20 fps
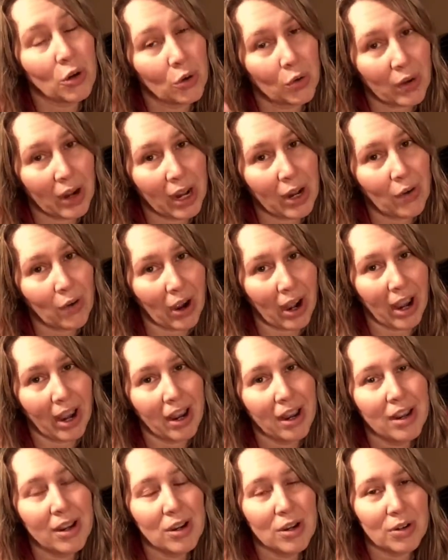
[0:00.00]
cray-cray,
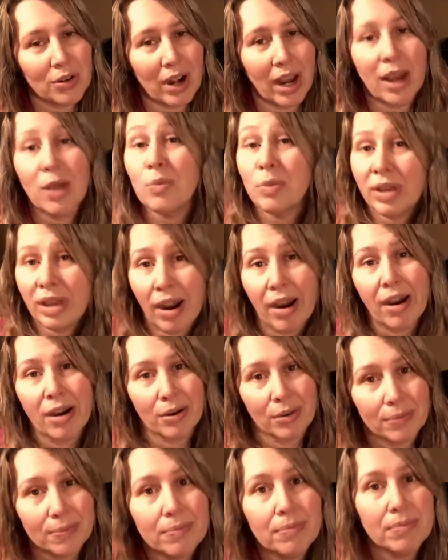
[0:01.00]
right? We are.